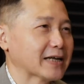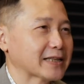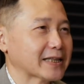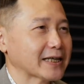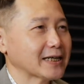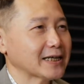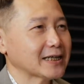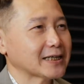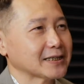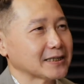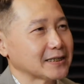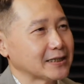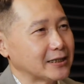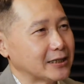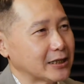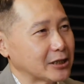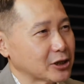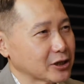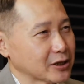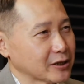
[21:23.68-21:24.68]
I think
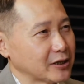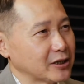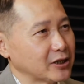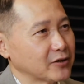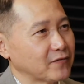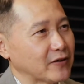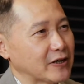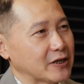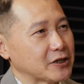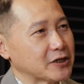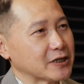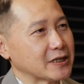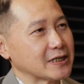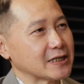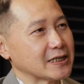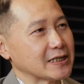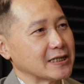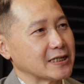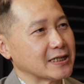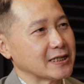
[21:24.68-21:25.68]
digital
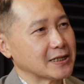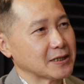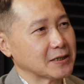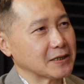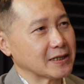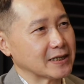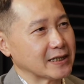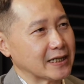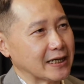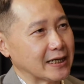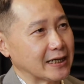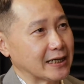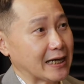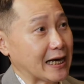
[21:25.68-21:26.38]
innovations is here to stay.